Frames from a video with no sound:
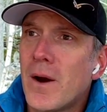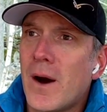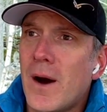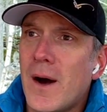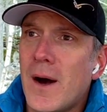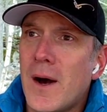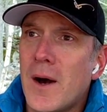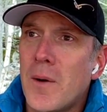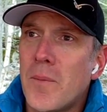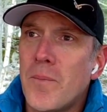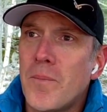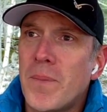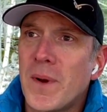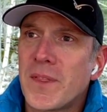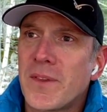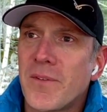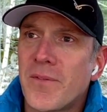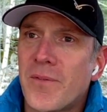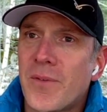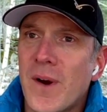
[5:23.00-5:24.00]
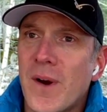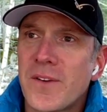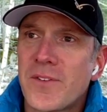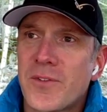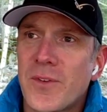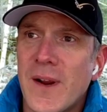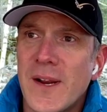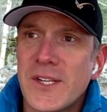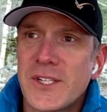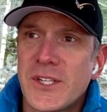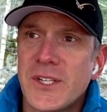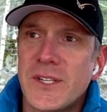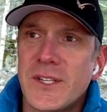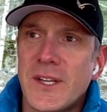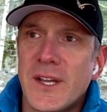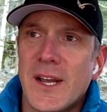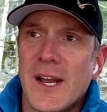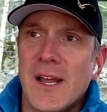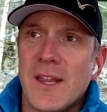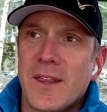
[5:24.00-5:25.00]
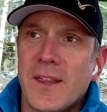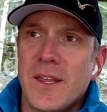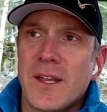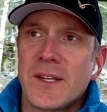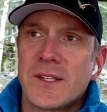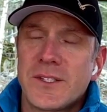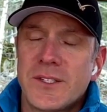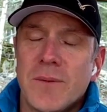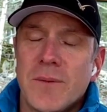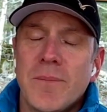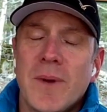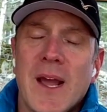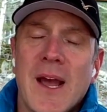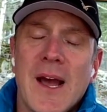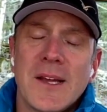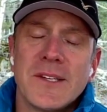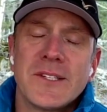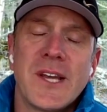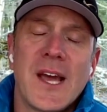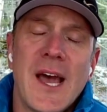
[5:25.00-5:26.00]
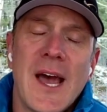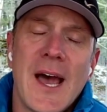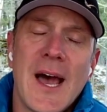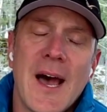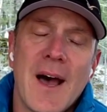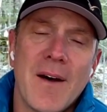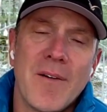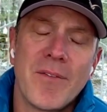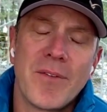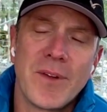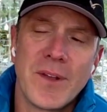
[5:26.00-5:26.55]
But the frustration that I think some guys have